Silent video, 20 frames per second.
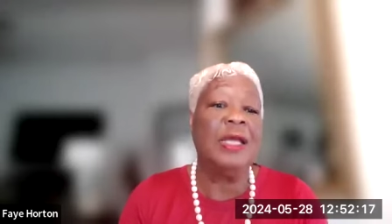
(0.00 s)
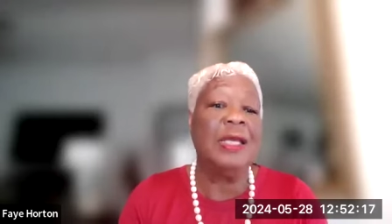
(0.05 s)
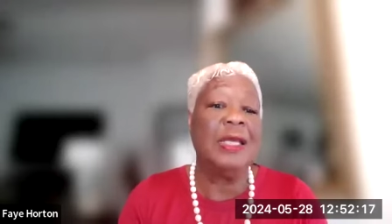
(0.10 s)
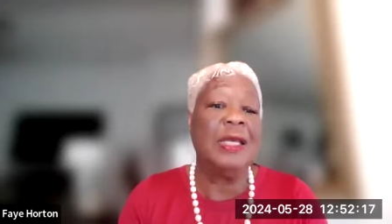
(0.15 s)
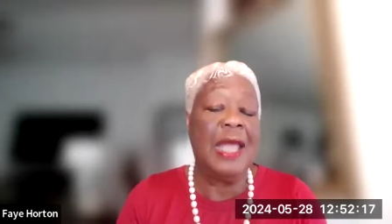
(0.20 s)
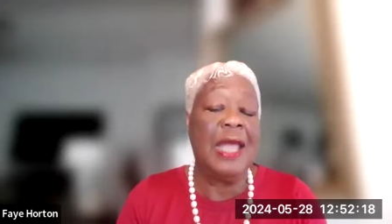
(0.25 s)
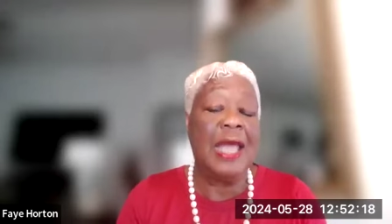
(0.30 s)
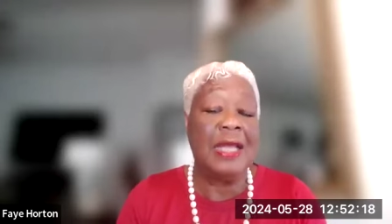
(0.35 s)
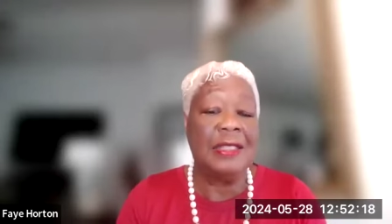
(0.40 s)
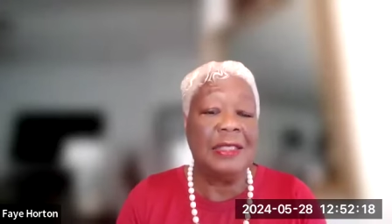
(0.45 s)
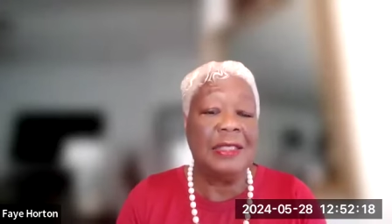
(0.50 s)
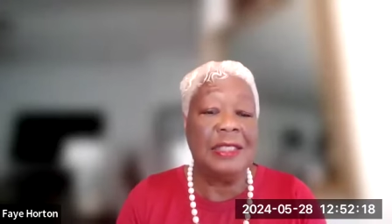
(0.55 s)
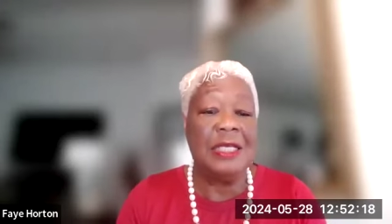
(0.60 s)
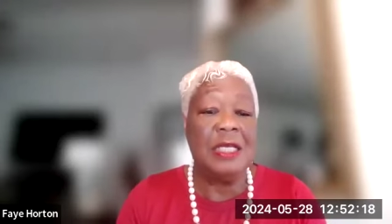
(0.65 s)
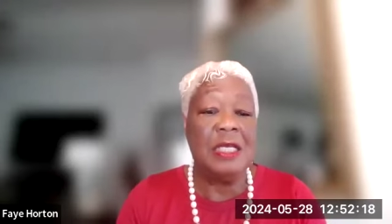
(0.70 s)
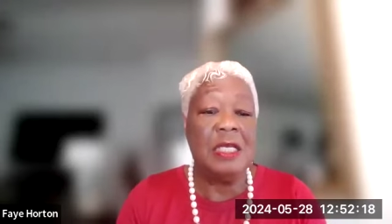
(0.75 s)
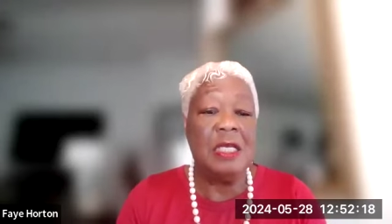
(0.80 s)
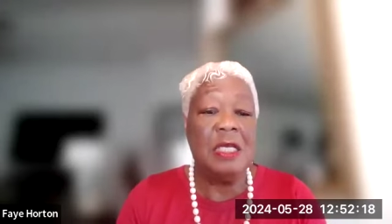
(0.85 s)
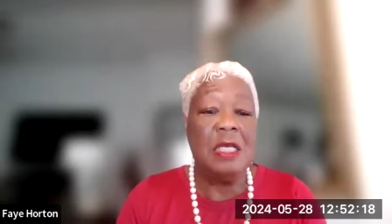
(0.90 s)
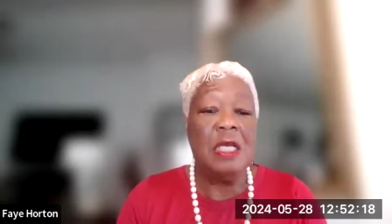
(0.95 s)

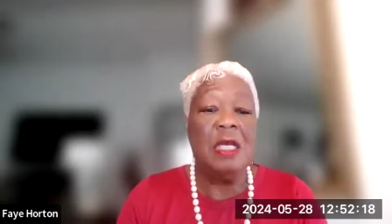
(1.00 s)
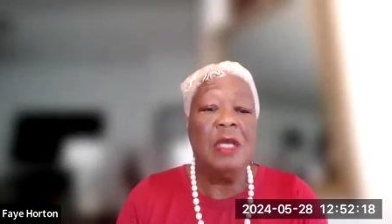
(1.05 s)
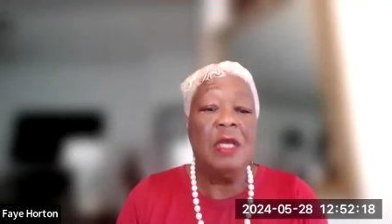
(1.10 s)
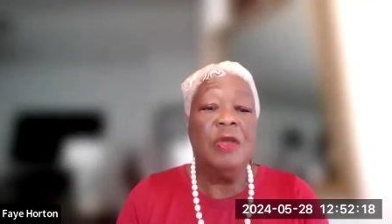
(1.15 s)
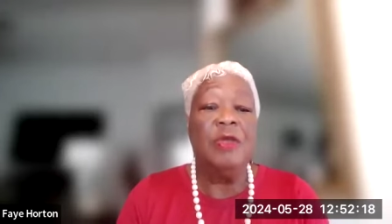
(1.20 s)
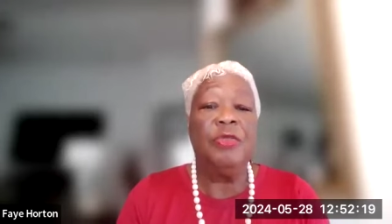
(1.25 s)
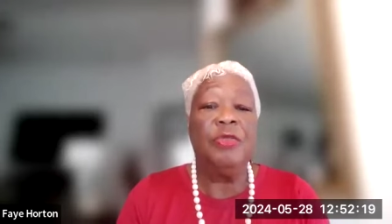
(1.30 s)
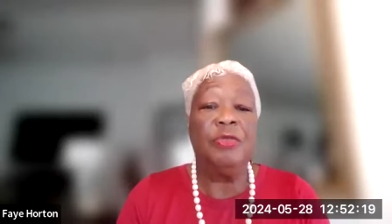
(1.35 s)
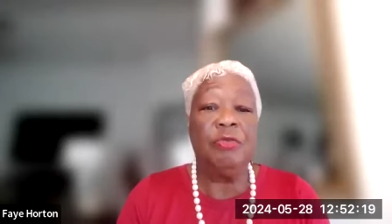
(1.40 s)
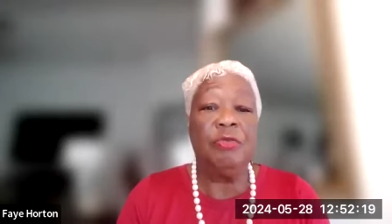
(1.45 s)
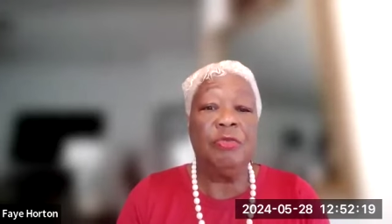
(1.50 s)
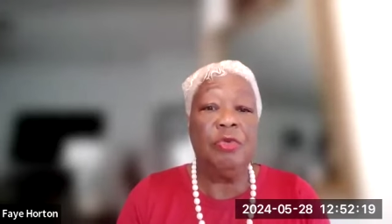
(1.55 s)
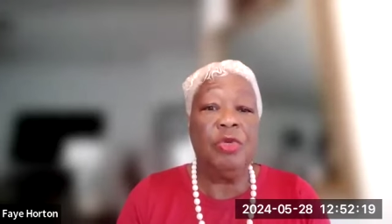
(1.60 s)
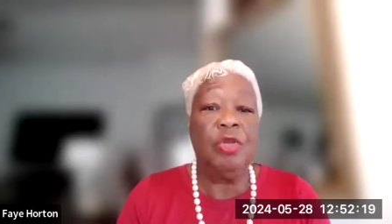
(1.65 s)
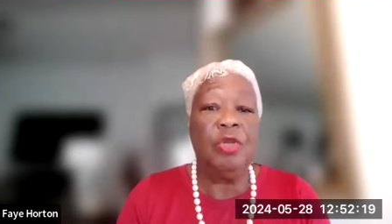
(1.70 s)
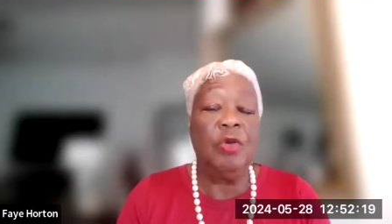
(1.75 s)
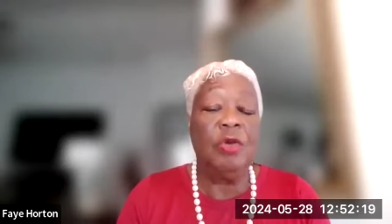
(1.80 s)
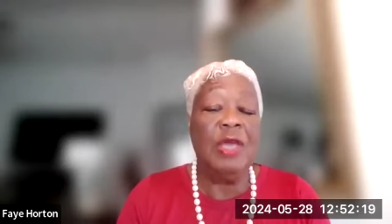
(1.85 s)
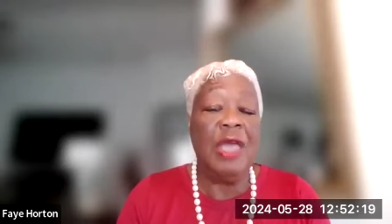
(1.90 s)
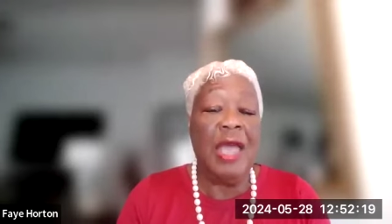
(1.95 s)
connected through
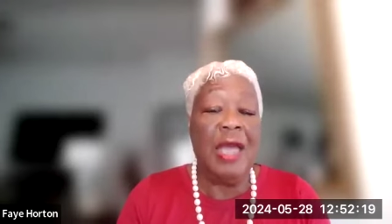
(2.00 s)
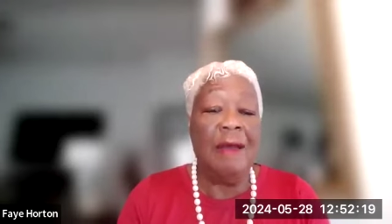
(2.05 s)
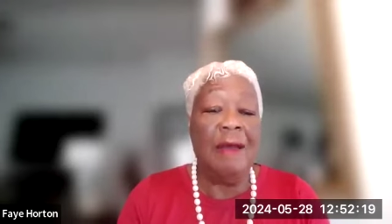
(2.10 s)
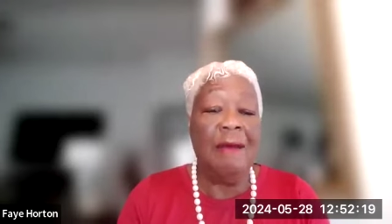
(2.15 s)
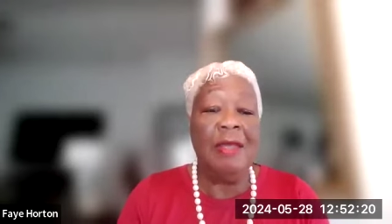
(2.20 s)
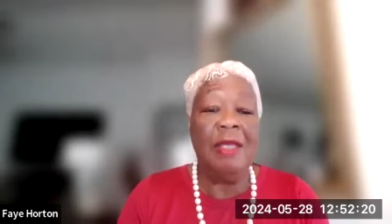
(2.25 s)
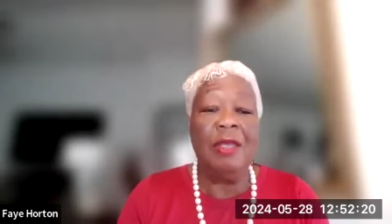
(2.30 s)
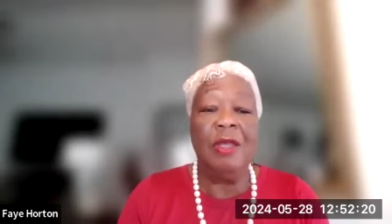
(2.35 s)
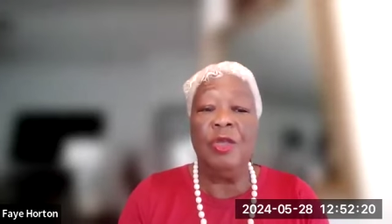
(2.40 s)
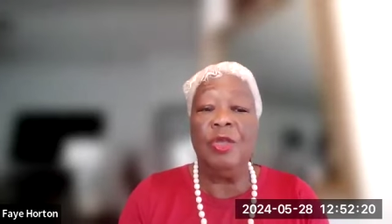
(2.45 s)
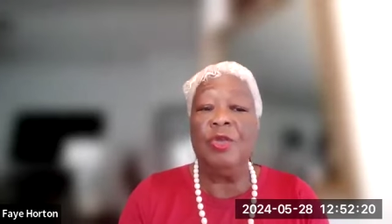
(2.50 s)
your carrier.